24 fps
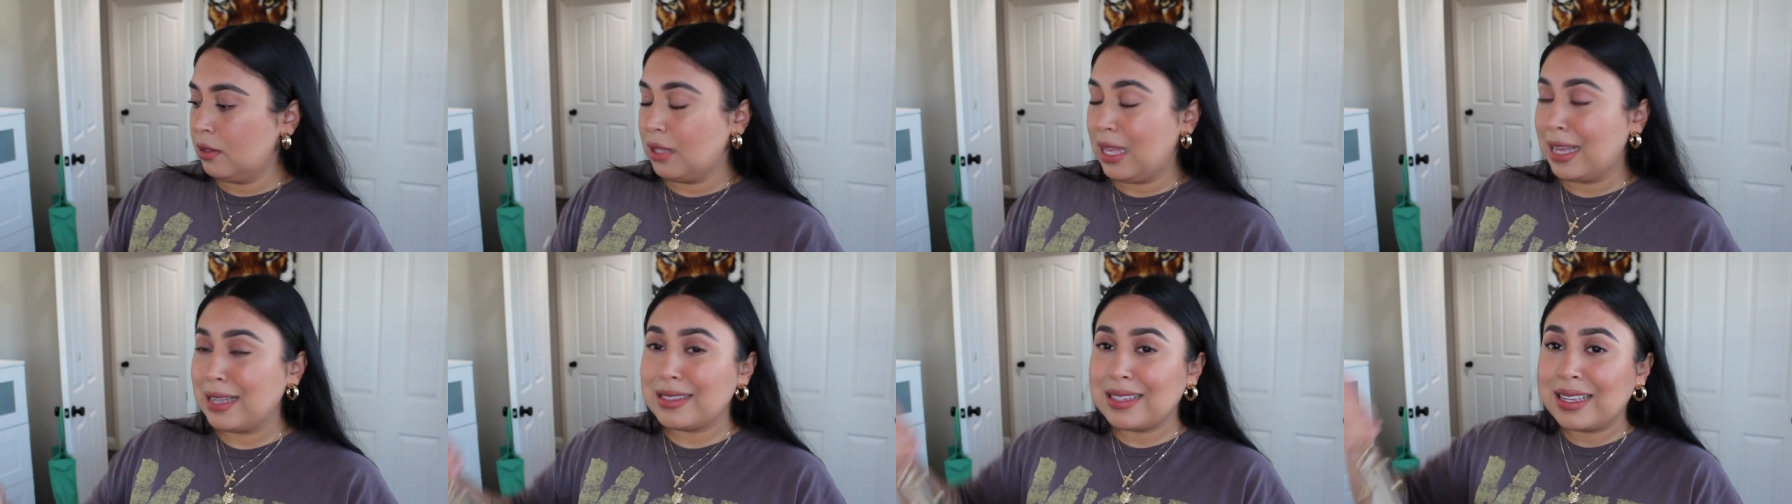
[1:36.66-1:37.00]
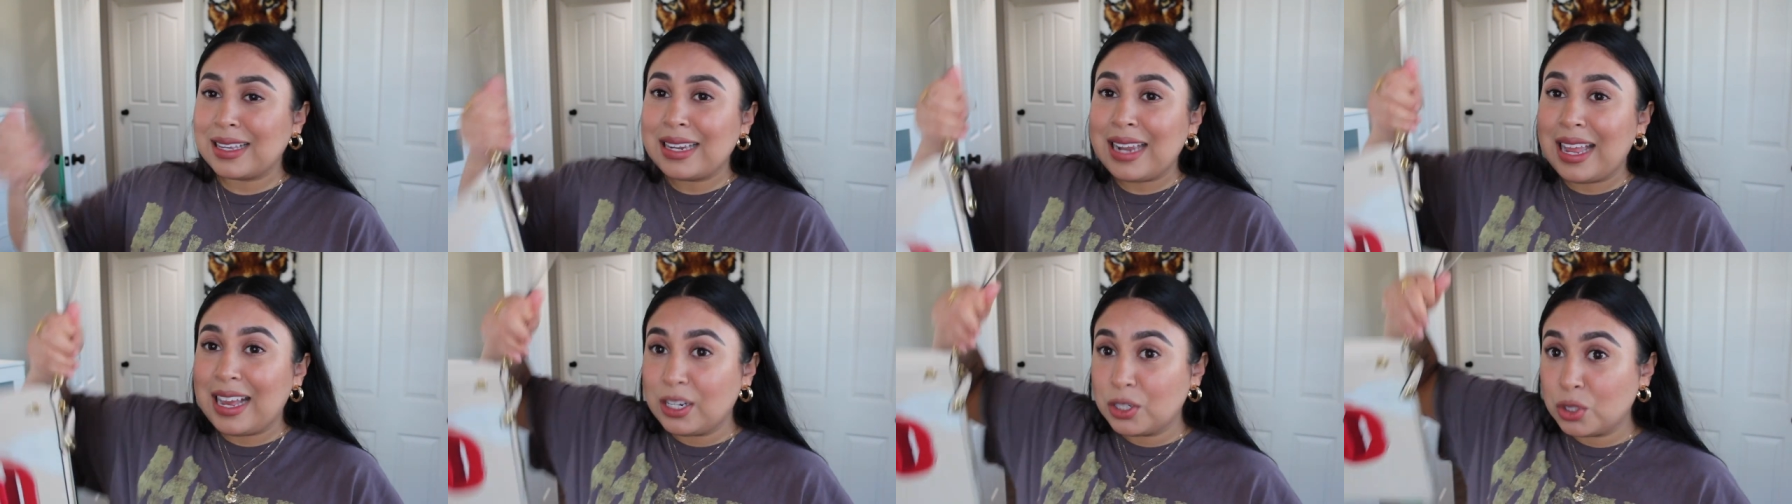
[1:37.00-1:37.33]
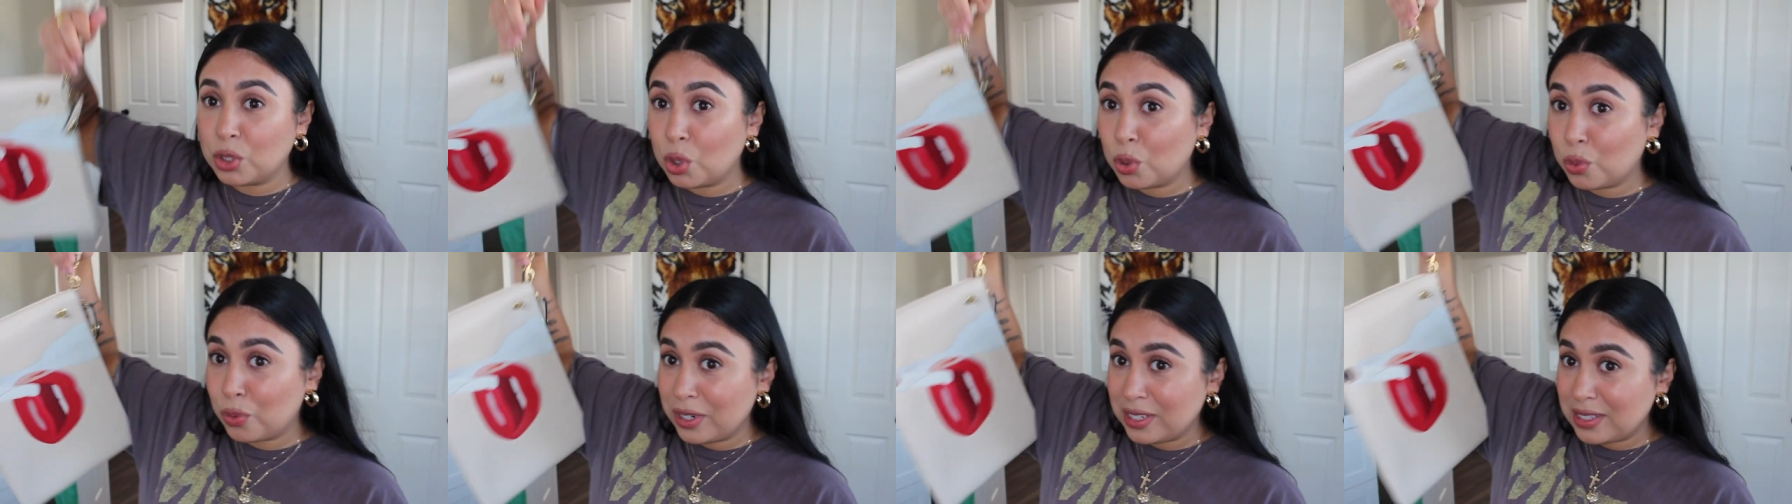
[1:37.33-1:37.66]
as like an
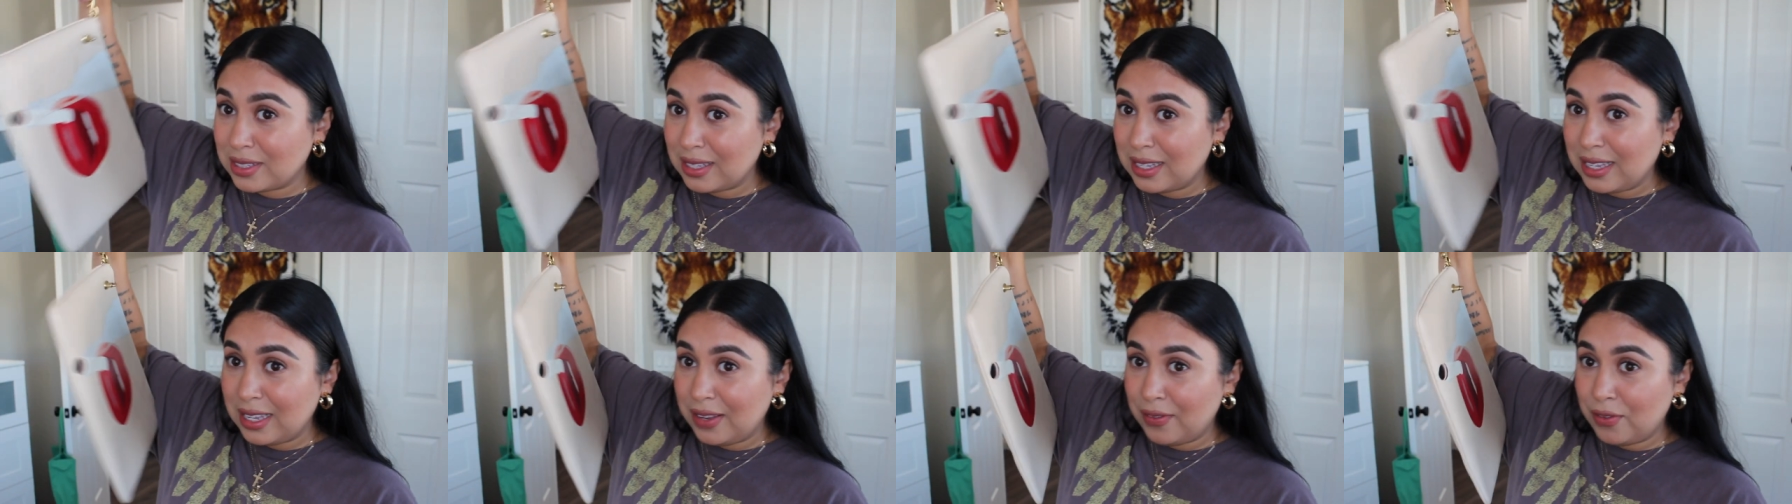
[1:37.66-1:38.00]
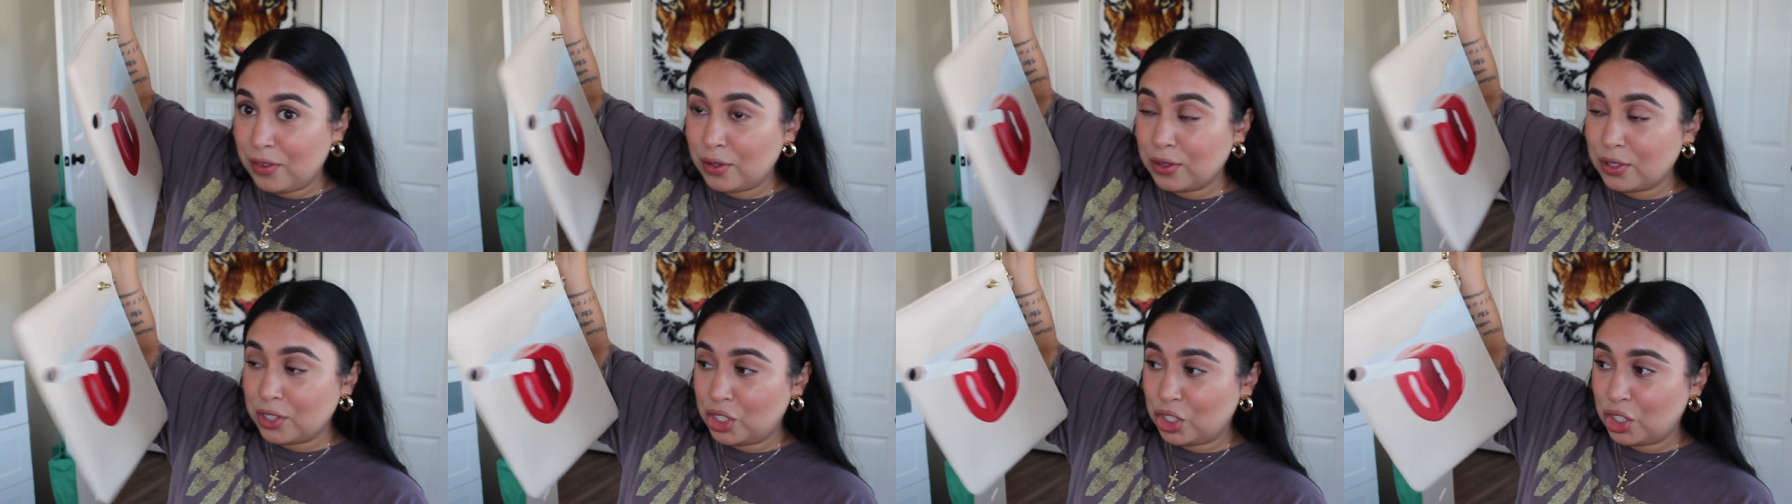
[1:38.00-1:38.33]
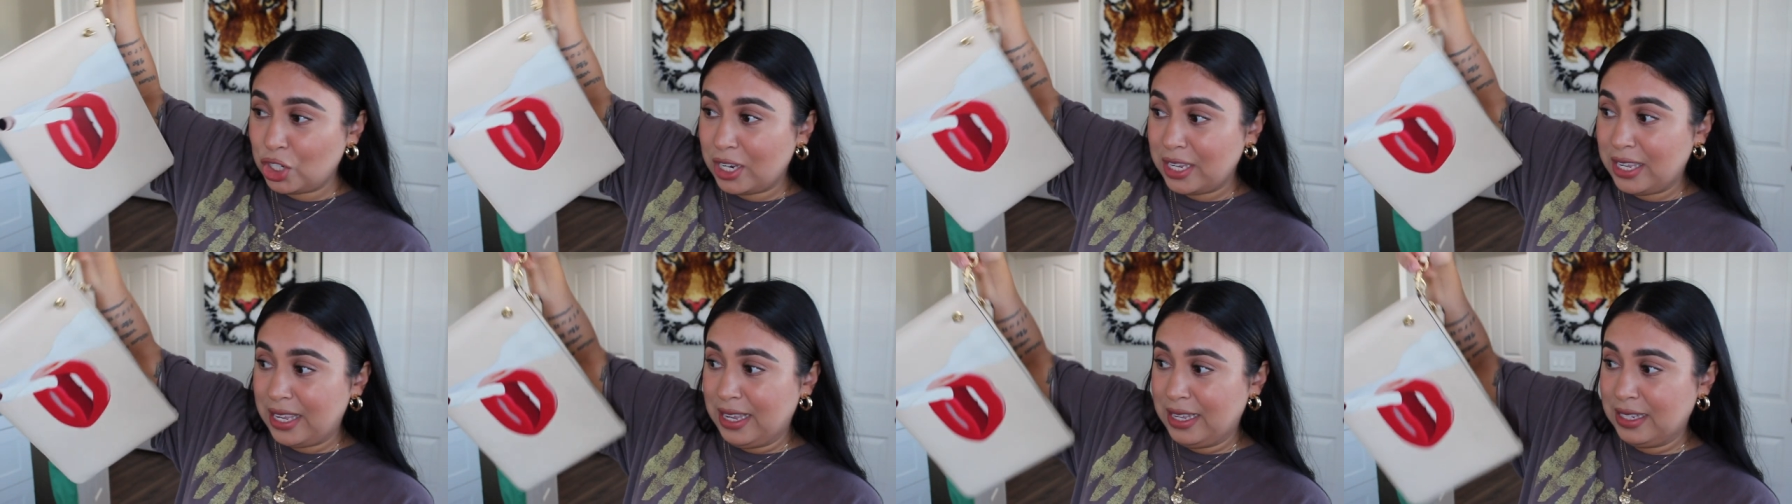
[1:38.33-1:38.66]
actual wristlet, even though it's
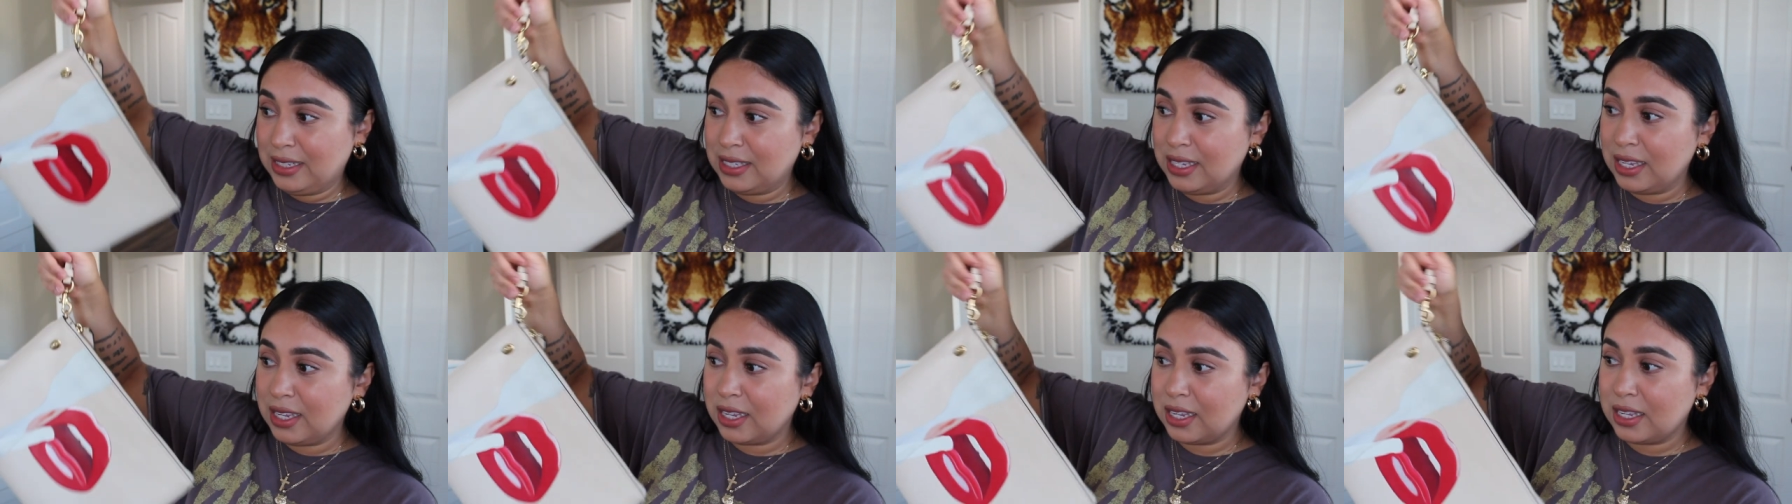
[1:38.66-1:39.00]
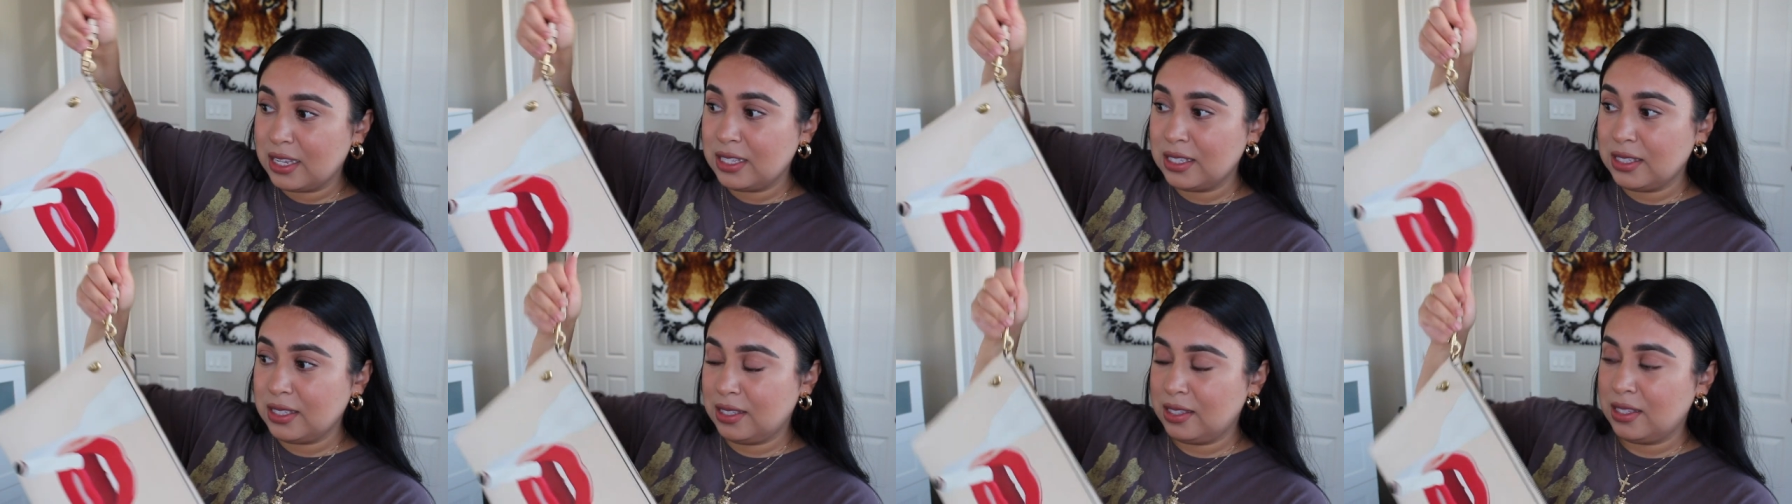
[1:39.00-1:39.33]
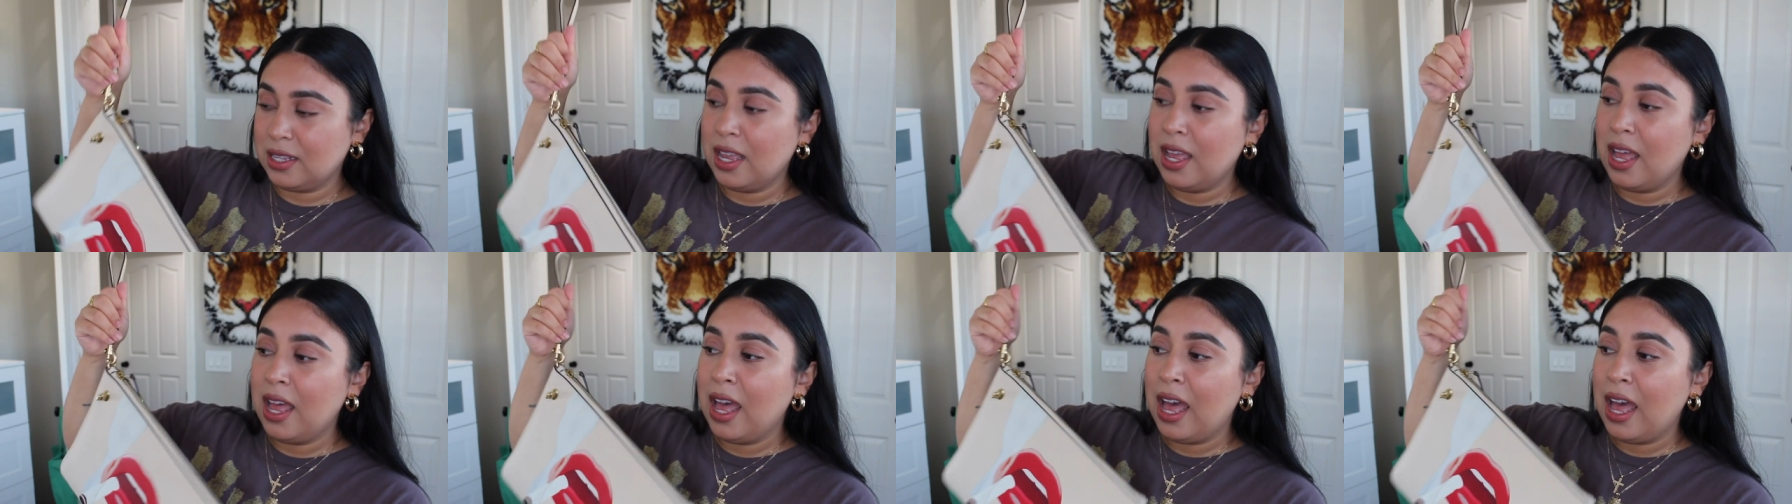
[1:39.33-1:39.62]
gigantic, because